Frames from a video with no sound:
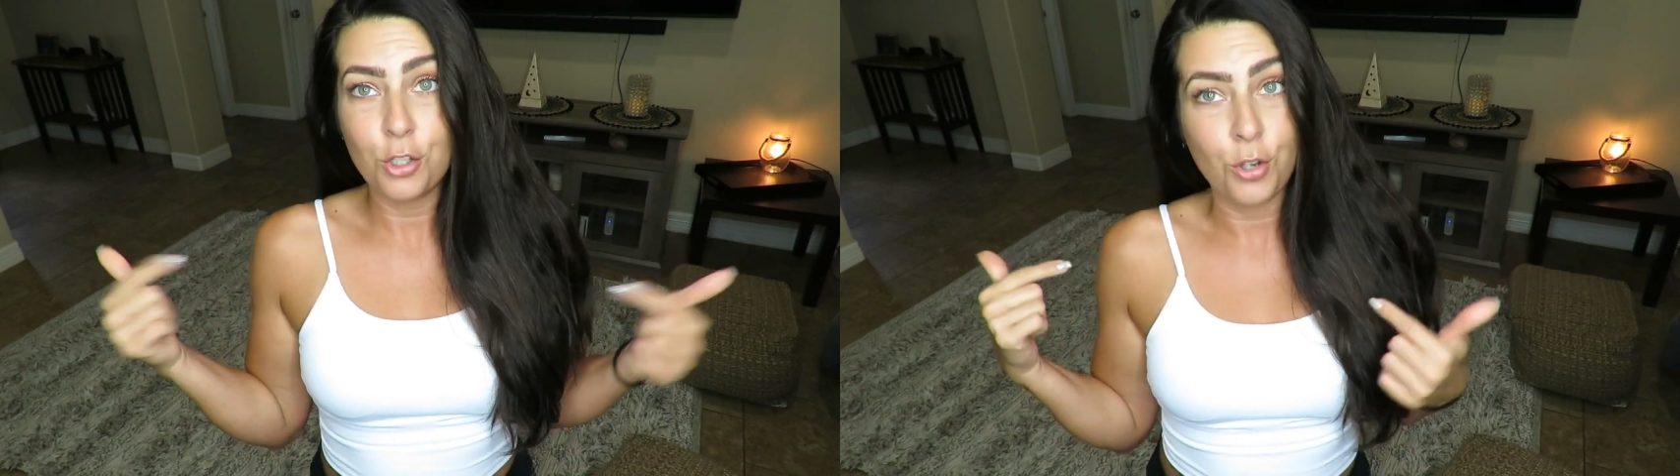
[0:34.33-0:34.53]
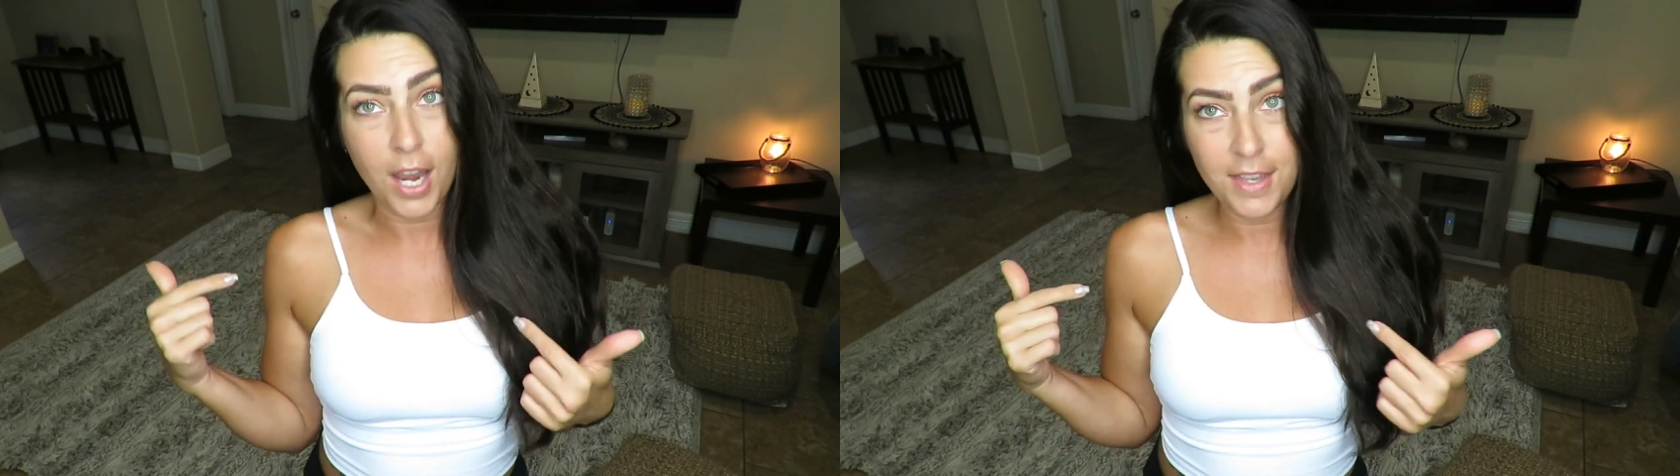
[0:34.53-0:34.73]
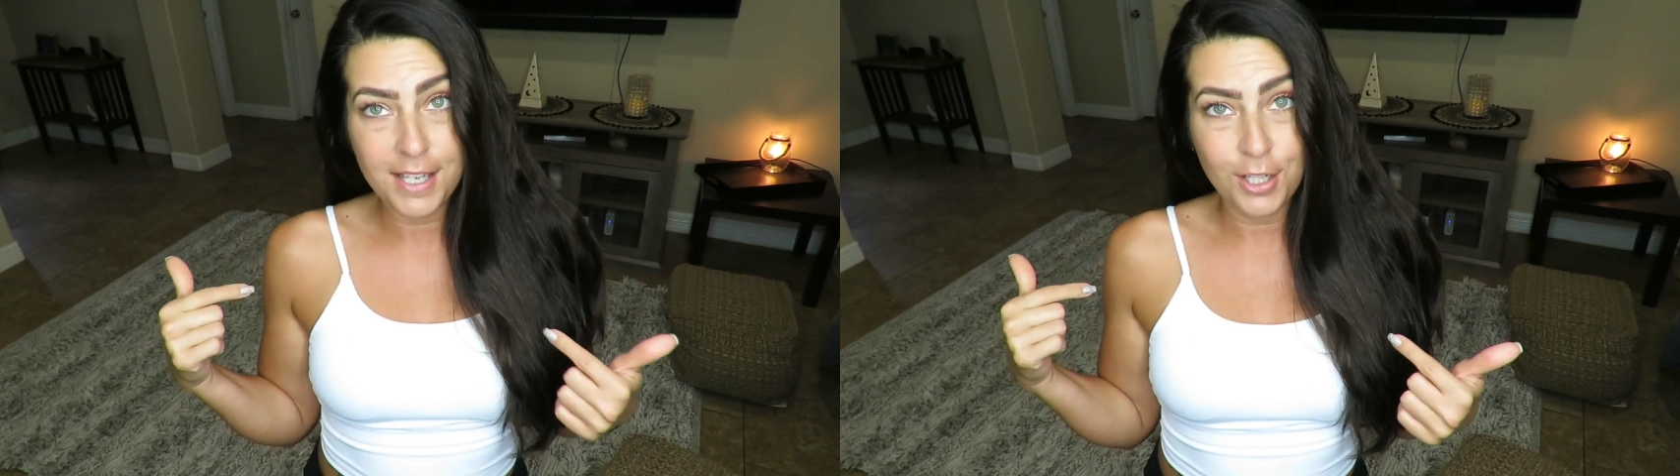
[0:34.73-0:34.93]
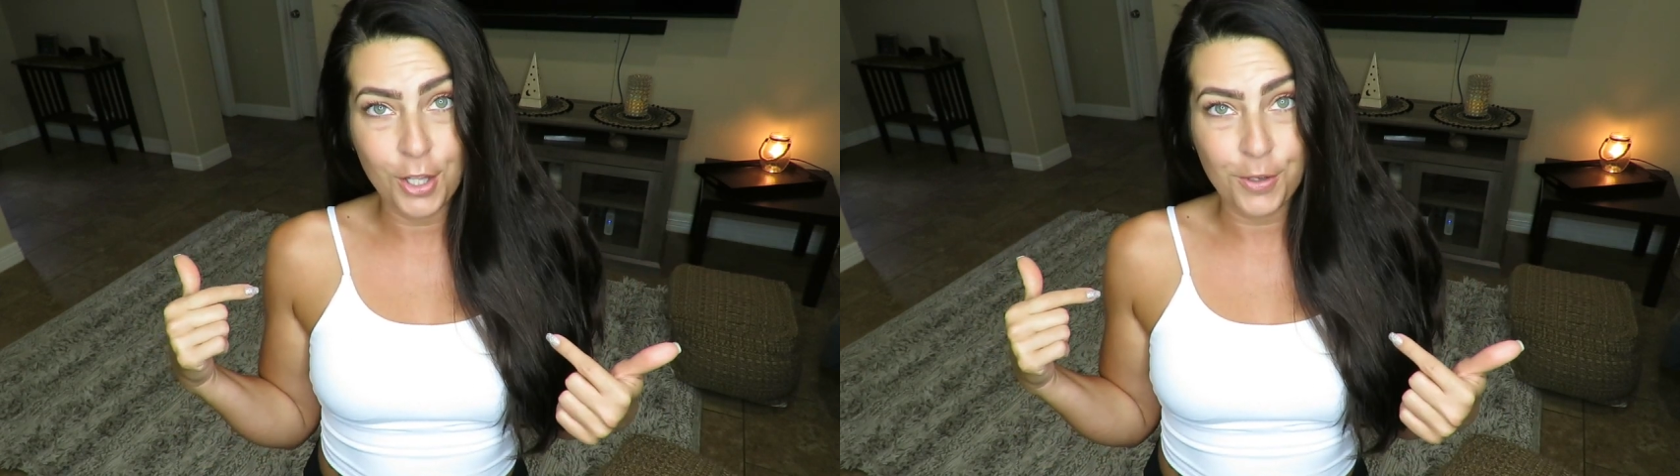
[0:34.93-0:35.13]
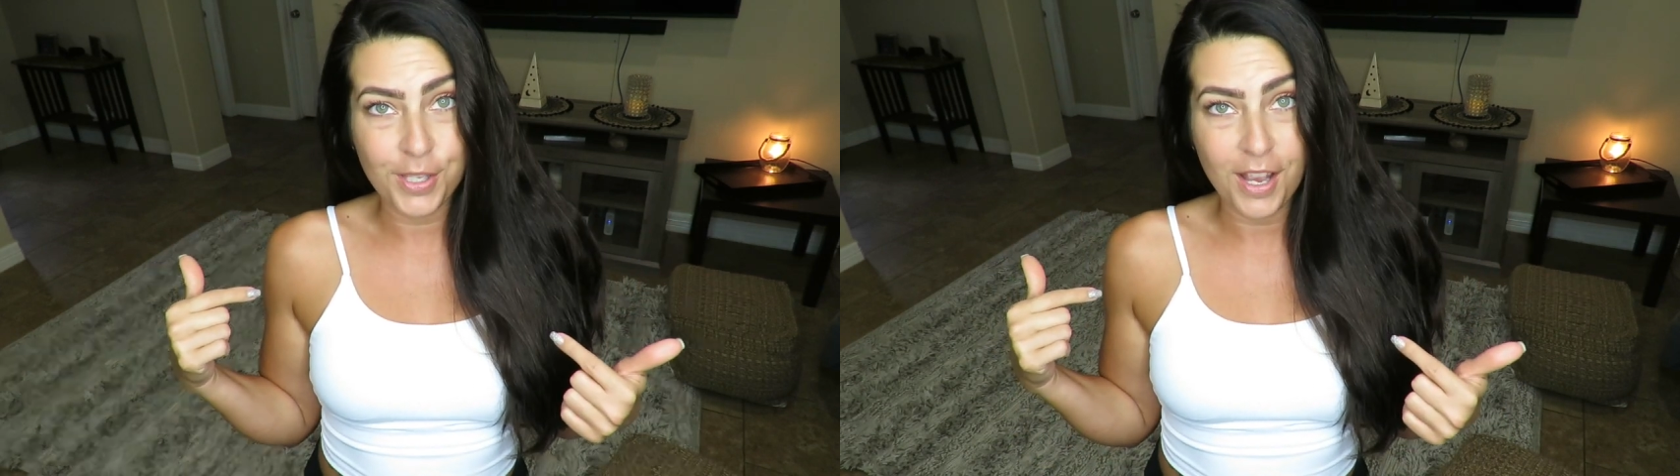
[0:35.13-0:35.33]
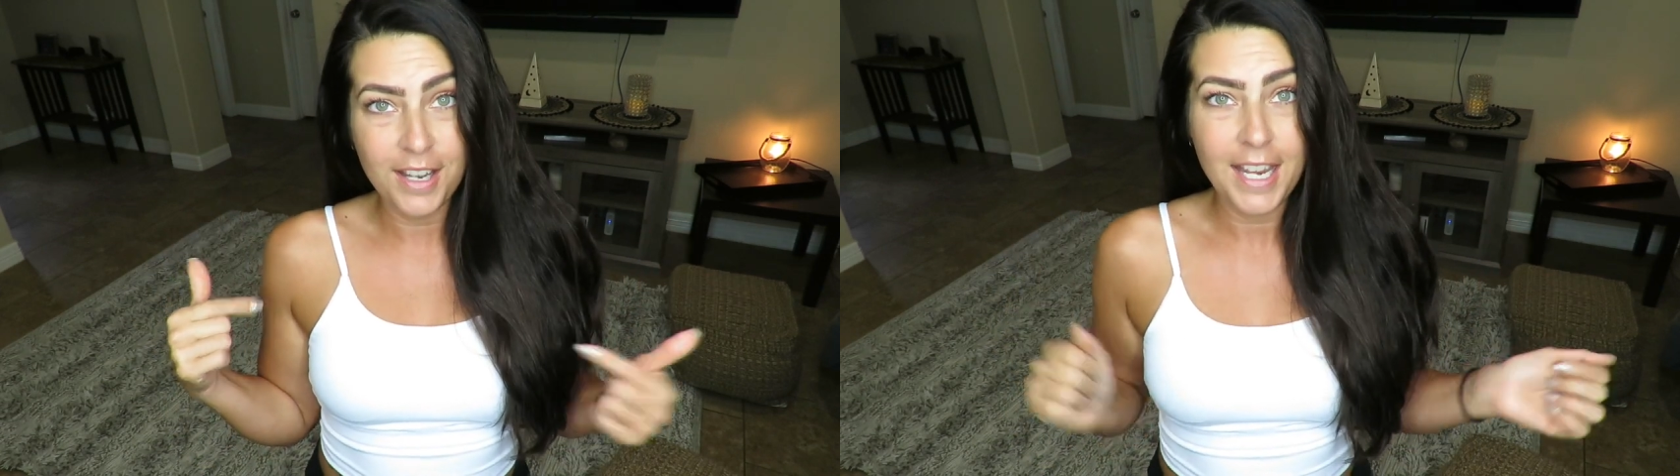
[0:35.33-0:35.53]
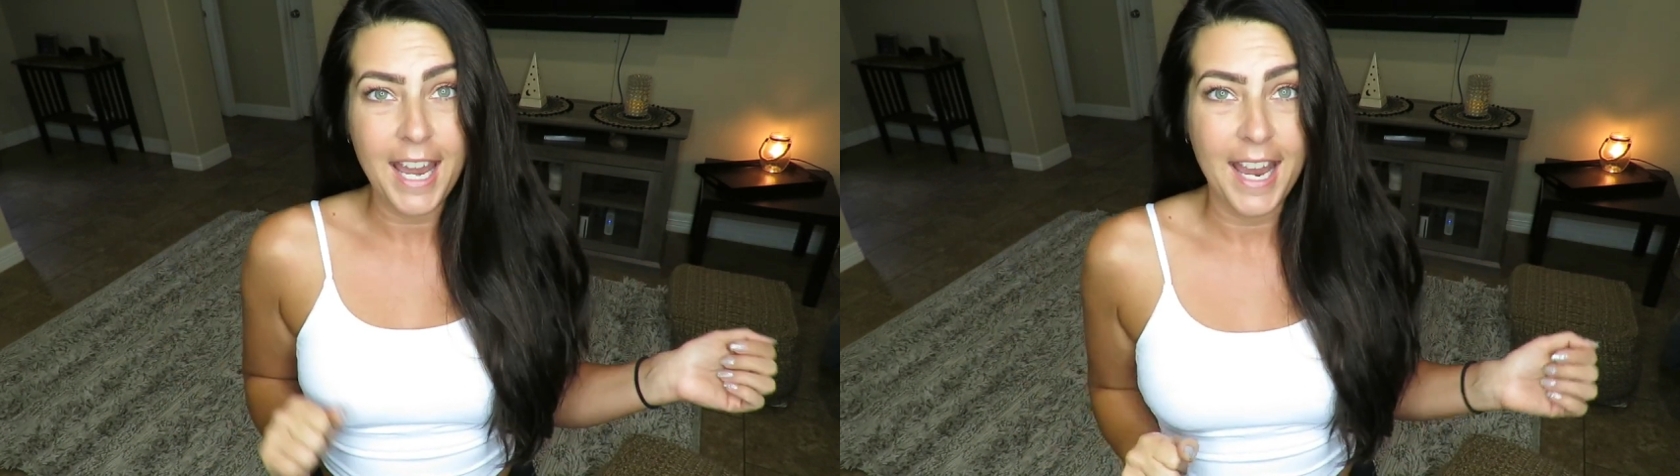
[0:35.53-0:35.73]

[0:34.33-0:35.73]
try these clothes on,